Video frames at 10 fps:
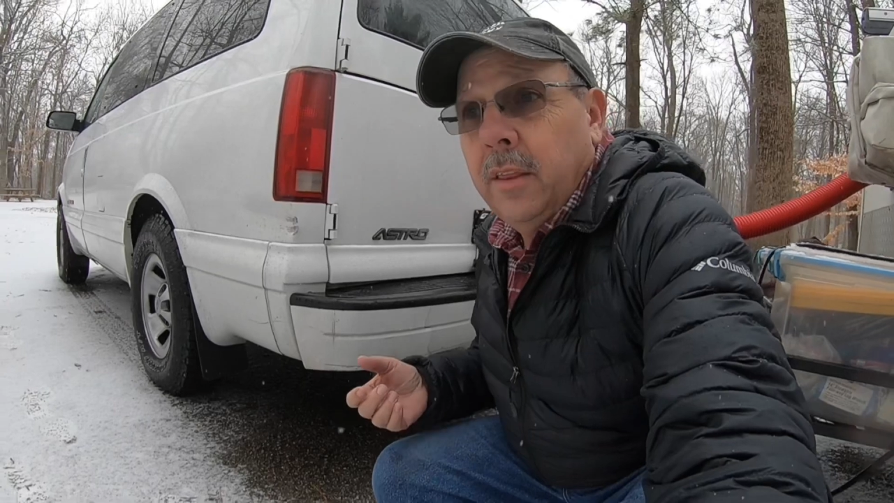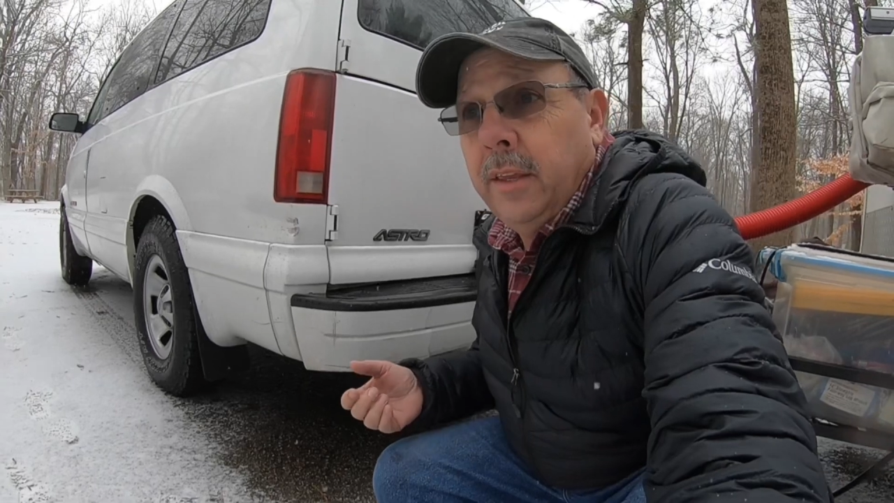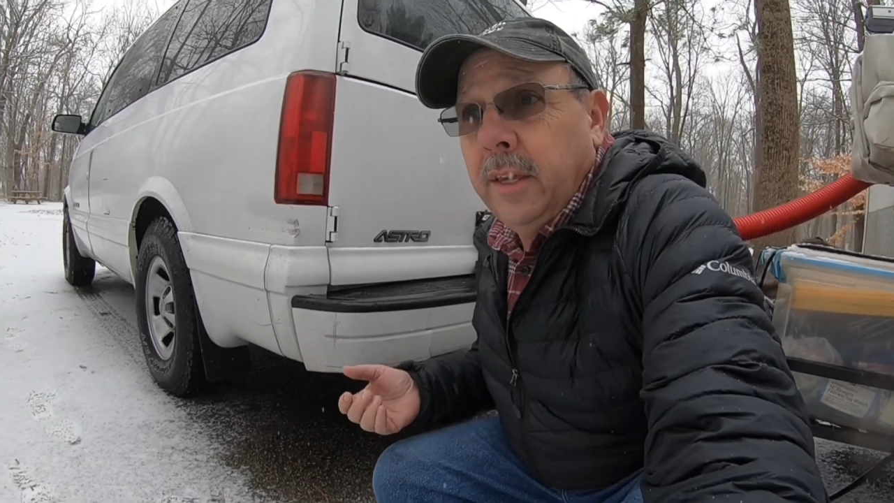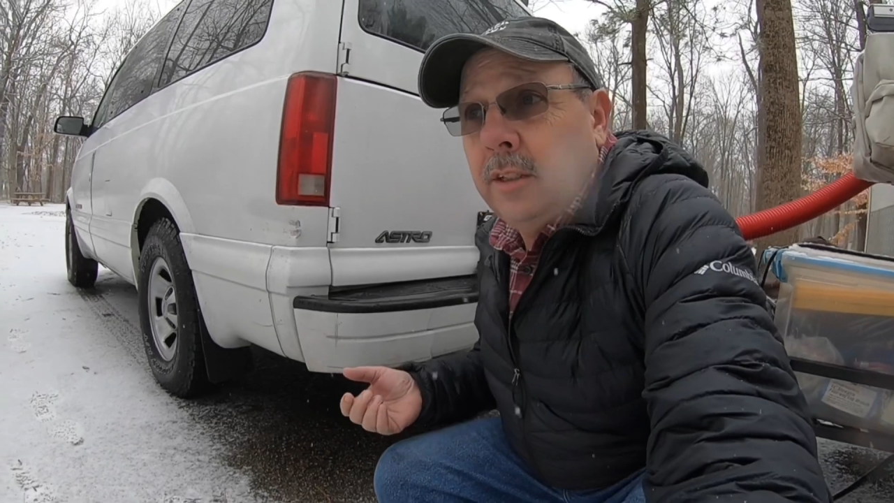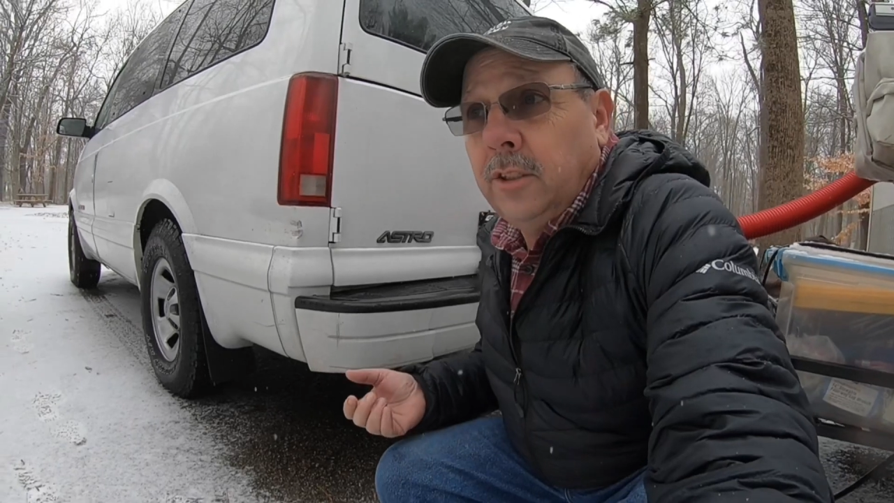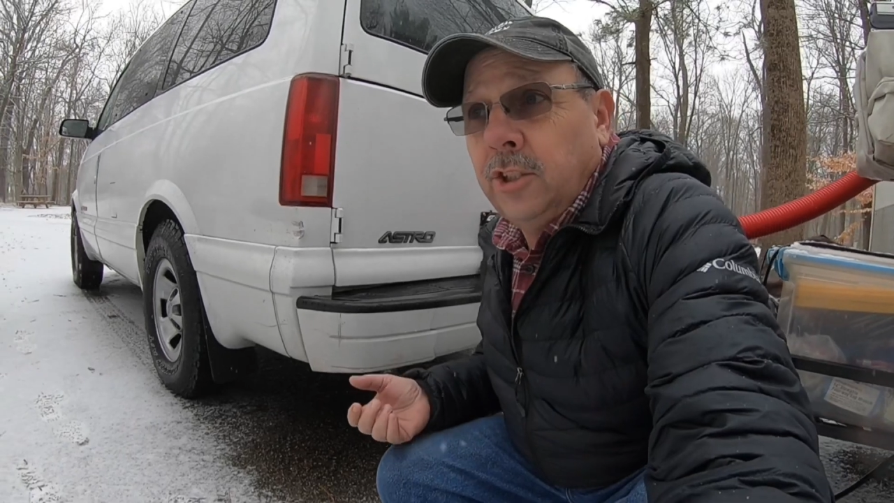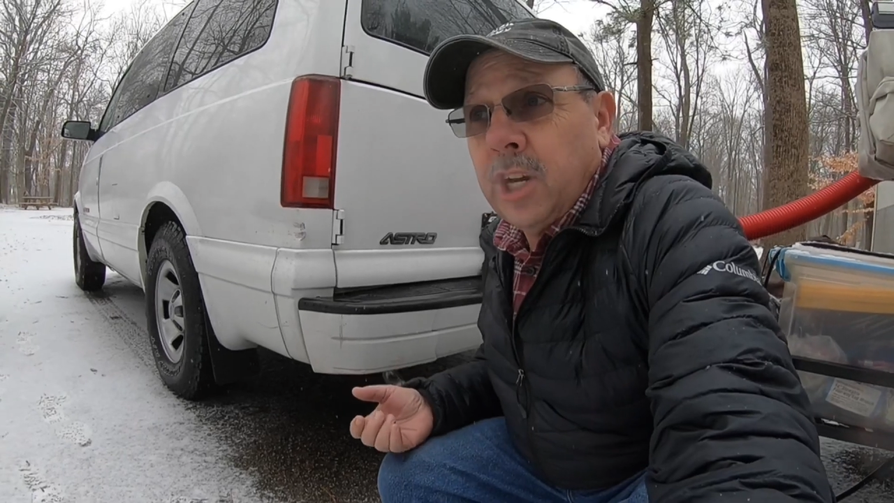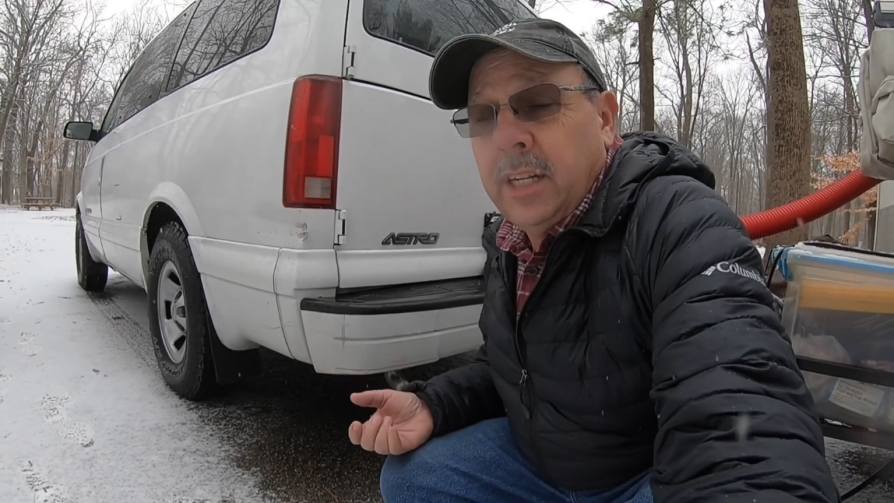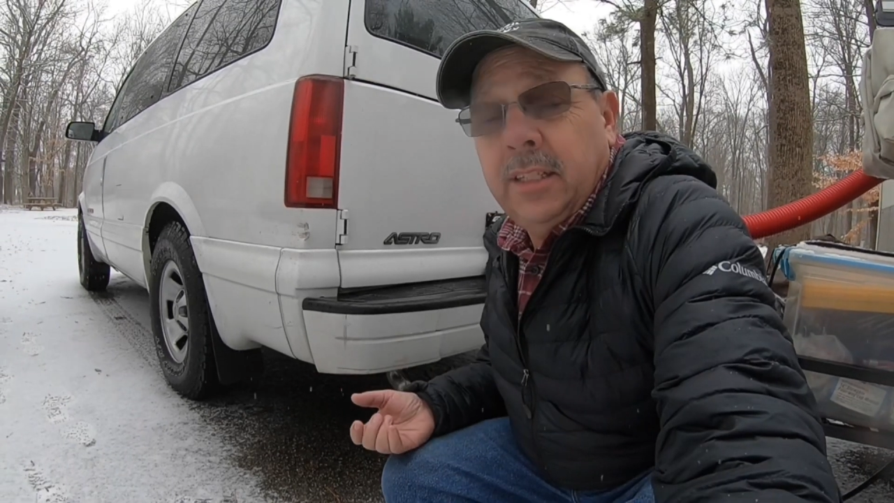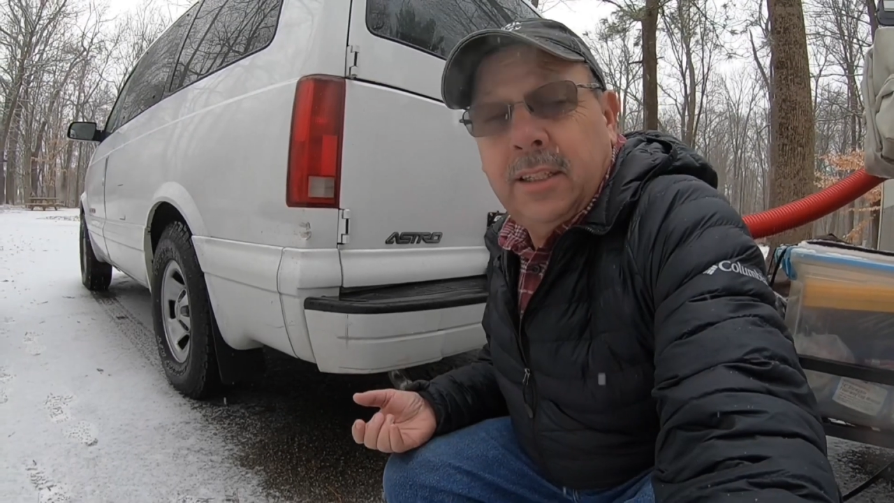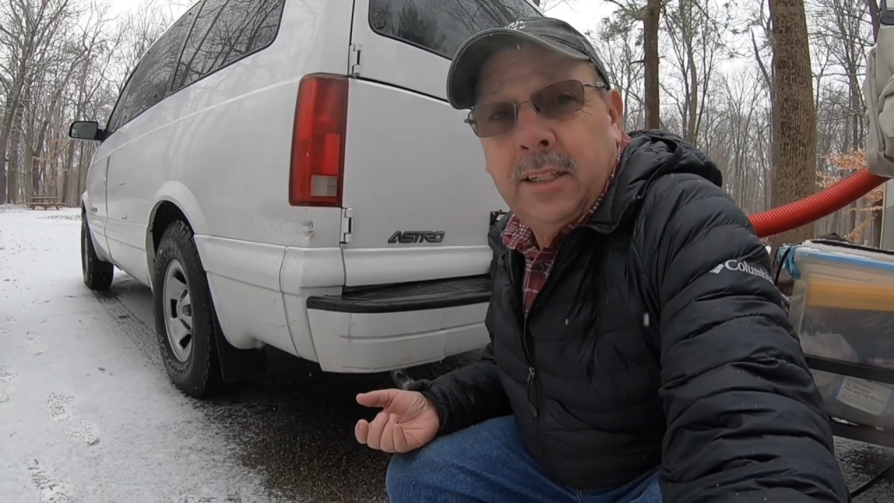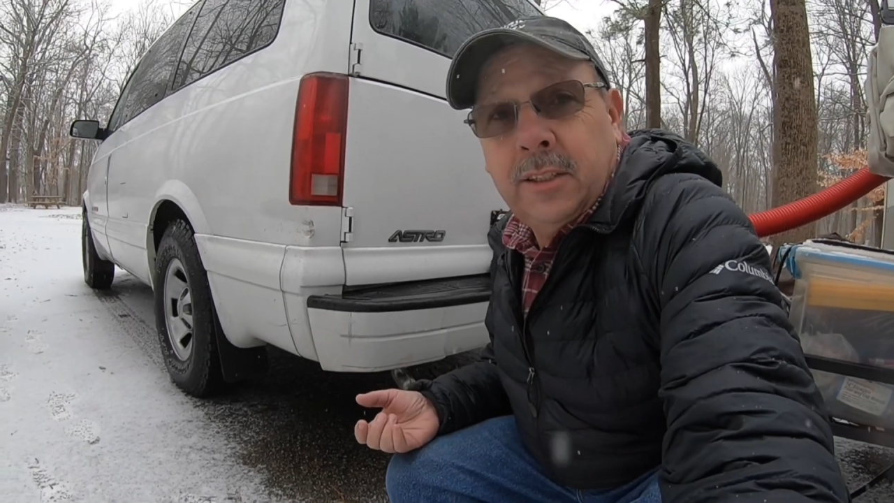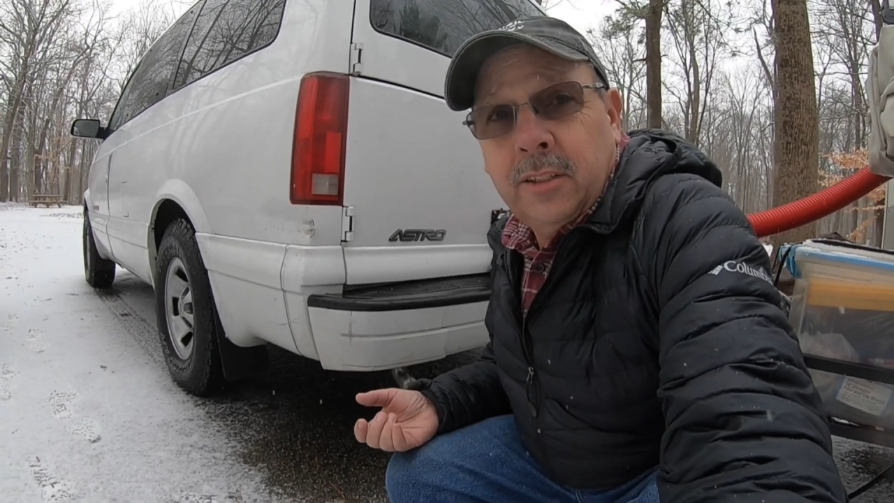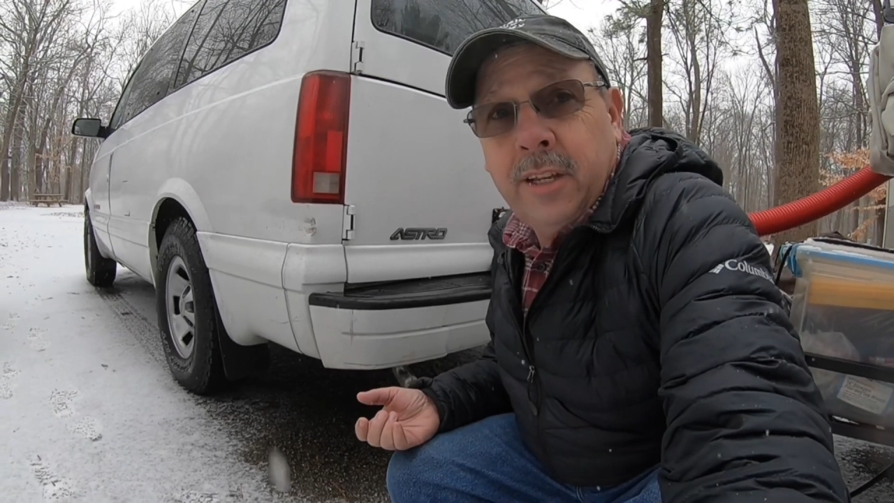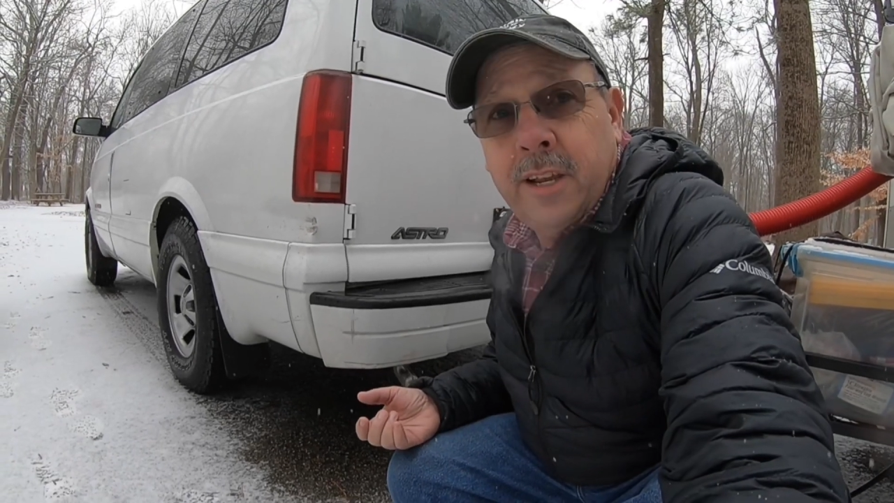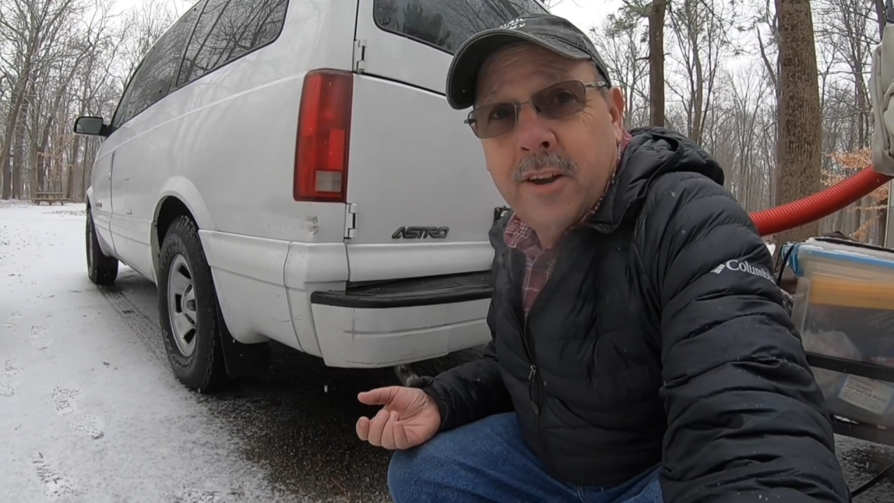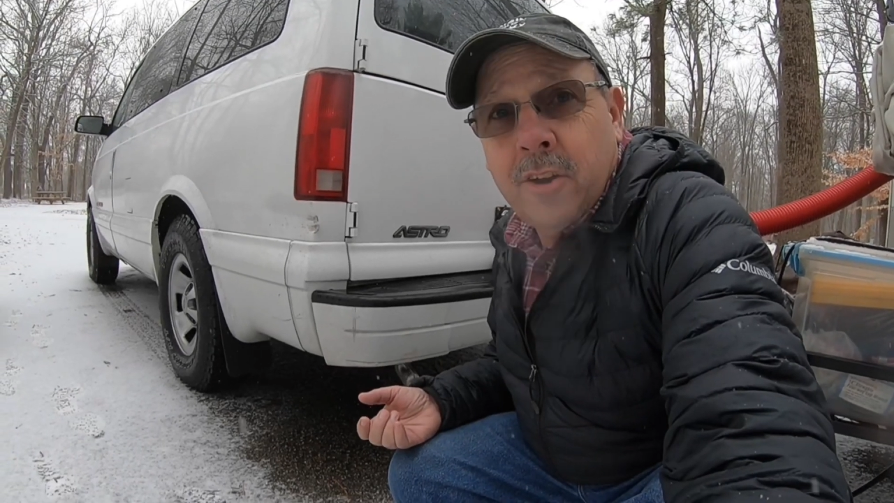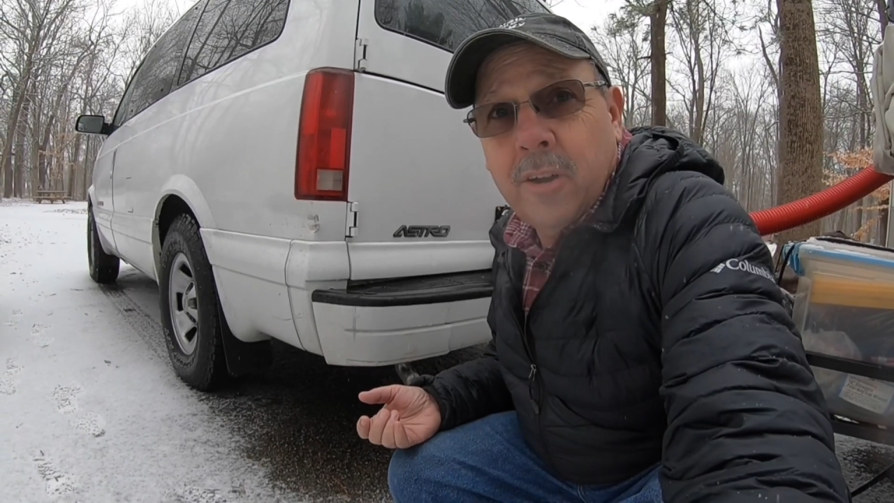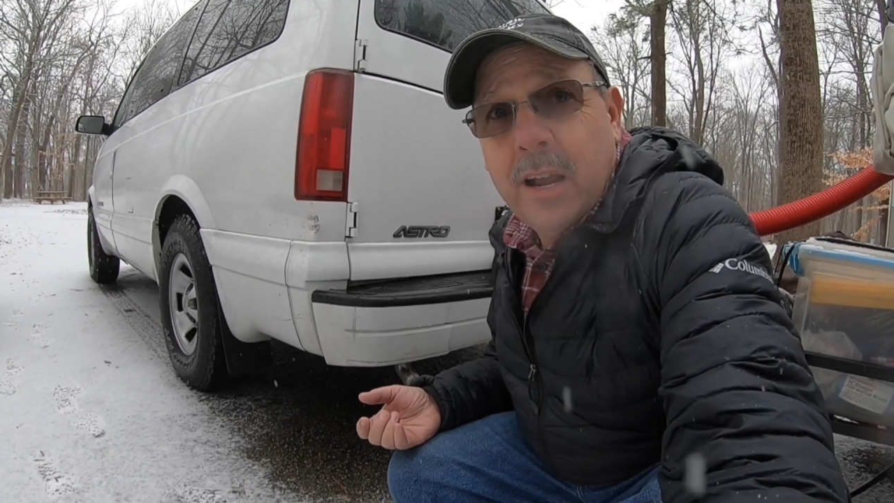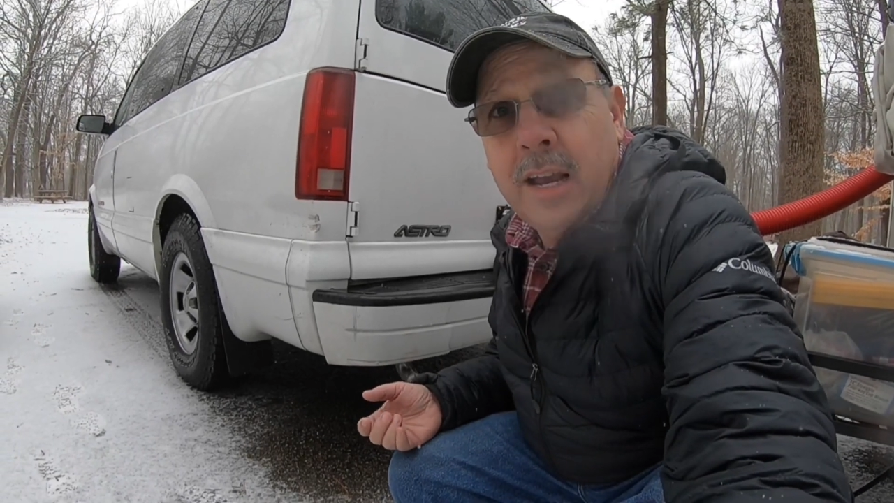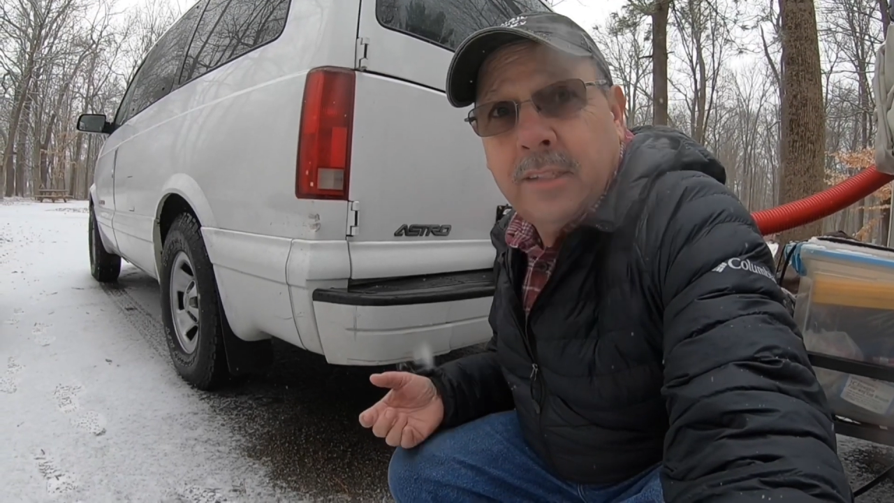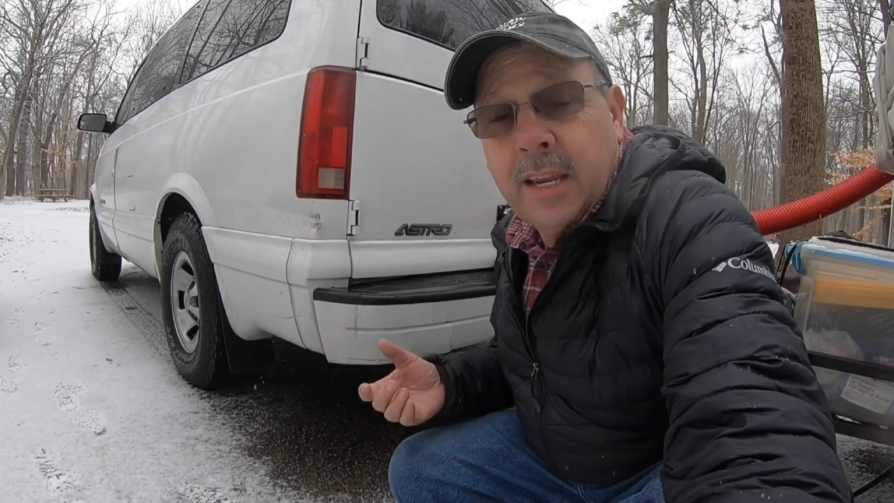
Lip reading: the Chinese diesel heater has